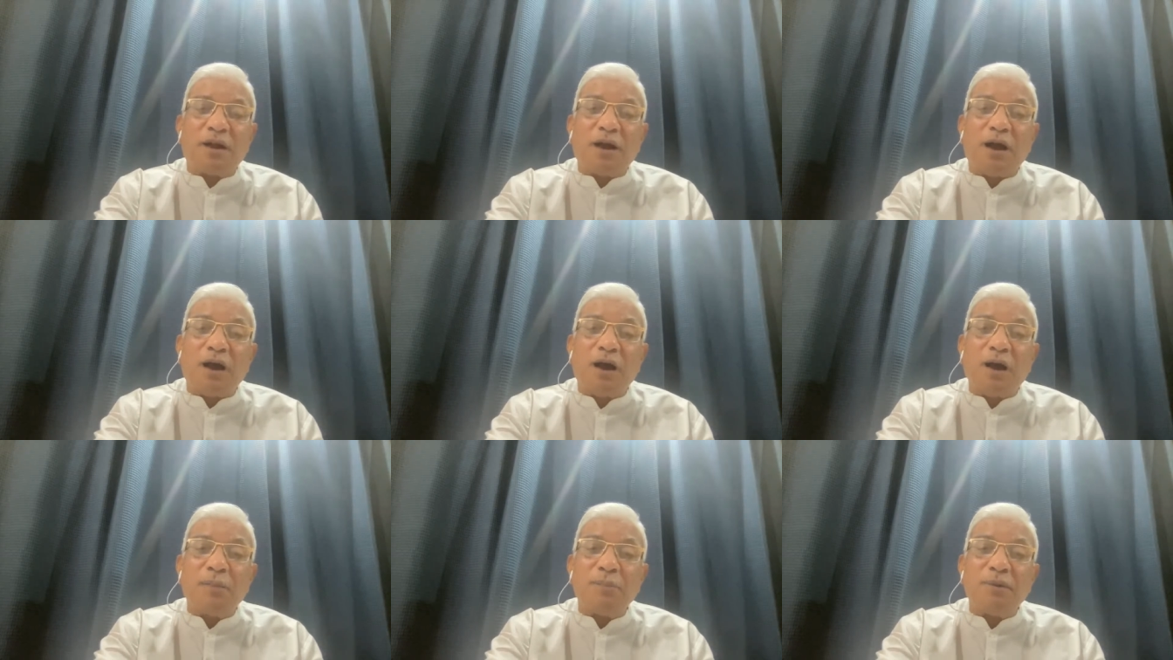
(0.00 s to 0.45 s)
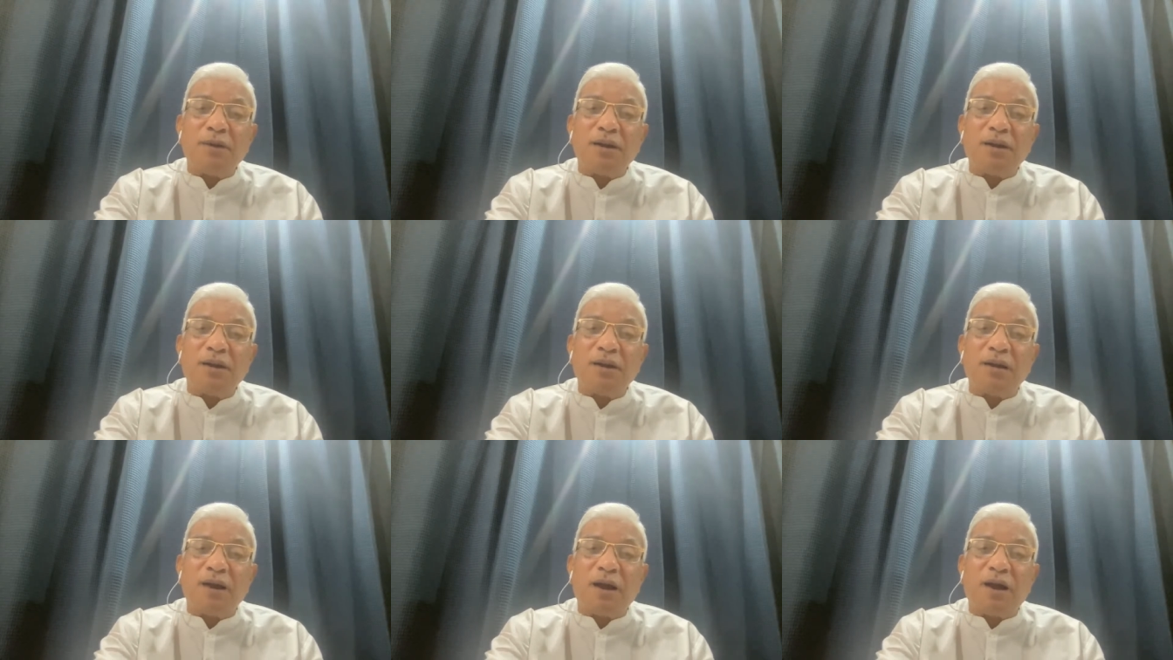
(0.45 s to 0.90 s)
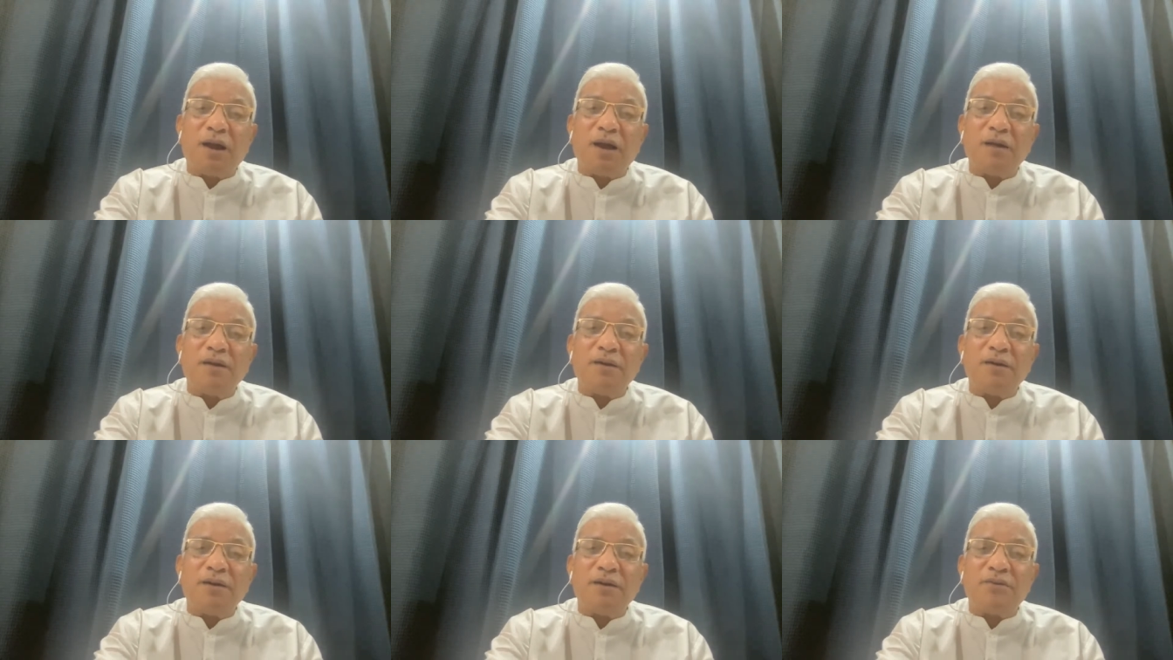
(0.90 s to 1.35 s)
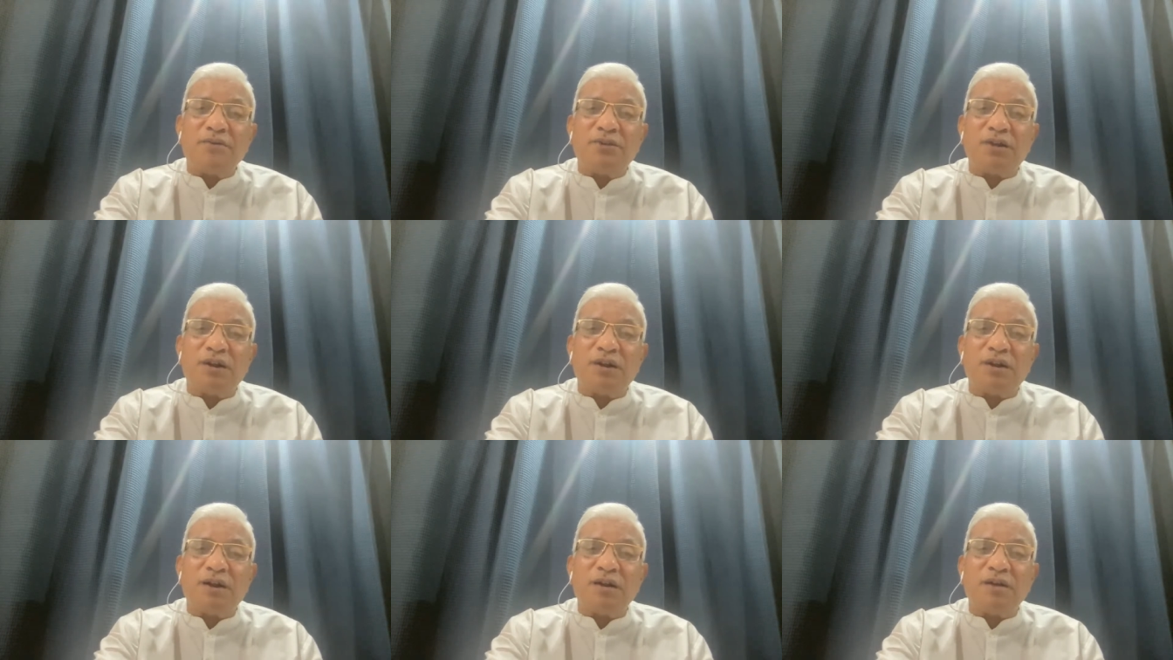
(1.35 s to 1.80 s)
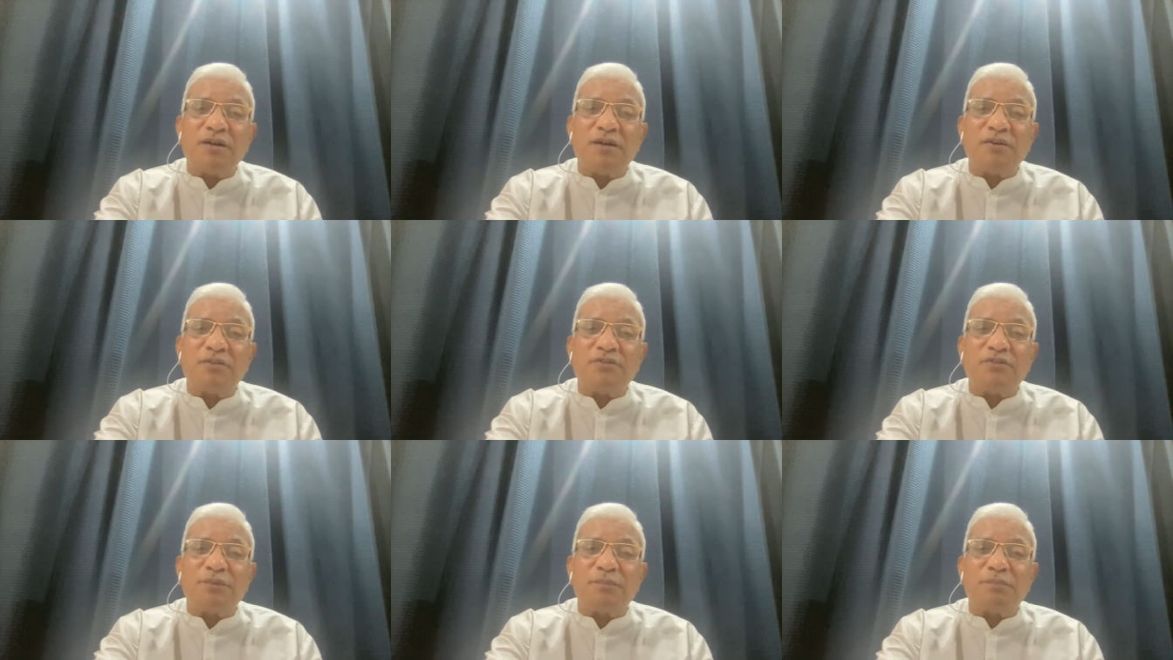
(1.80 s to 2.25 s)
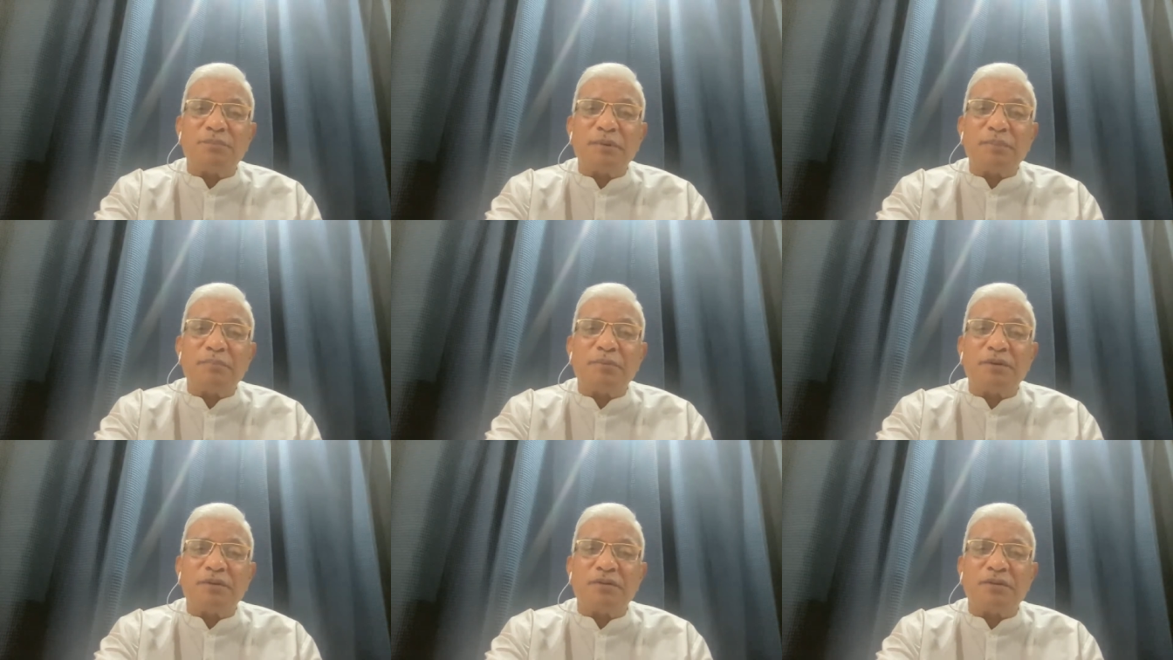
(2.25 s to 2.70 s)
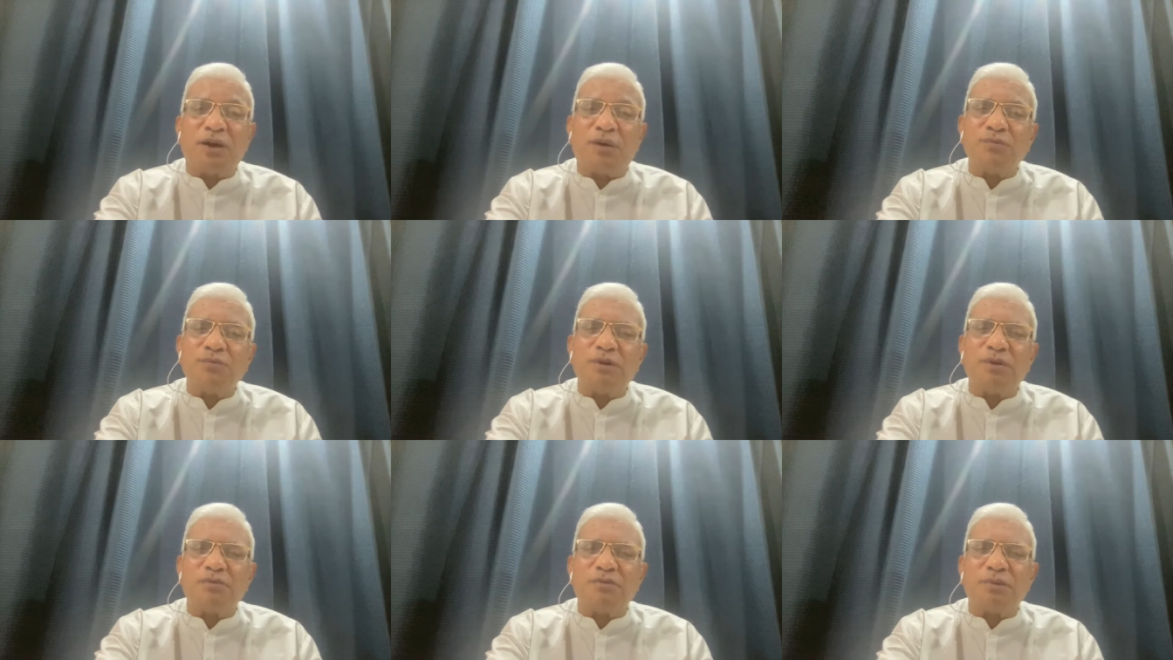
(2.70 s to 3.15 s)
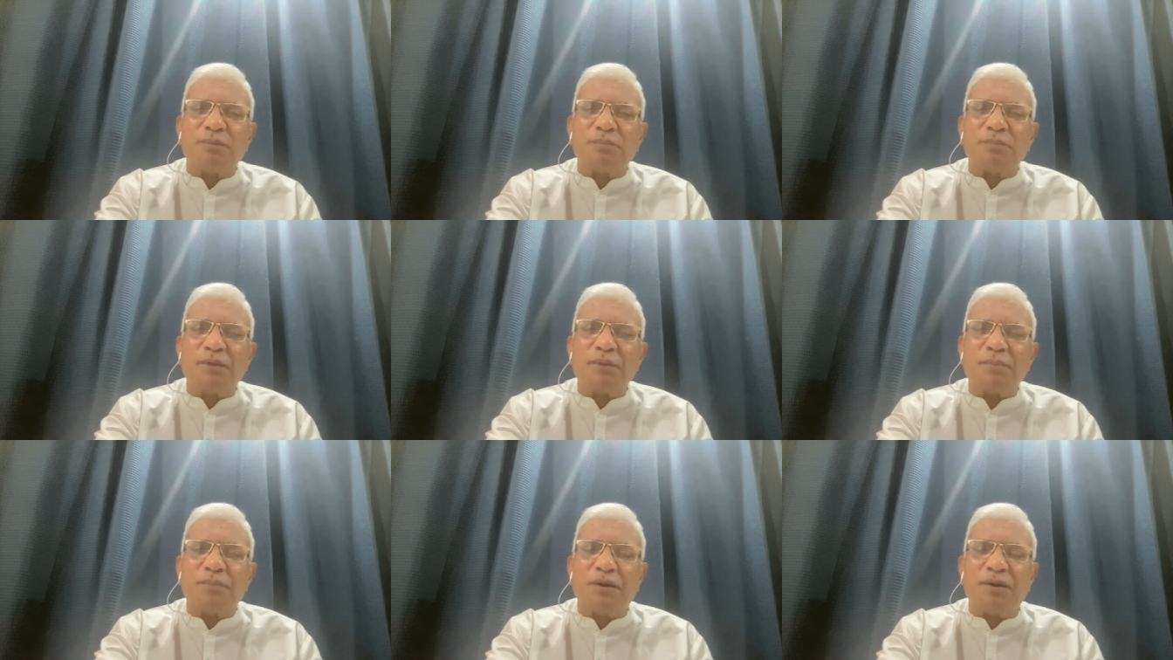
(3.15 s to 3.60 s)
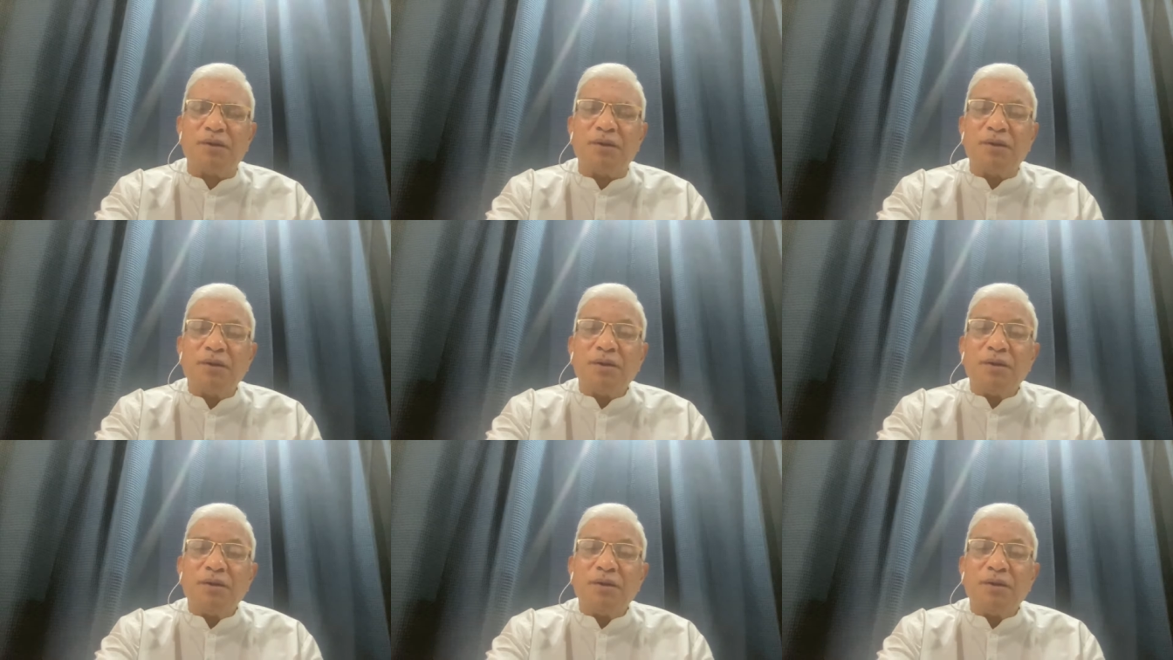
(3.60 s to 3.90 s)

how many hundreds and hundreds of people, thousands of people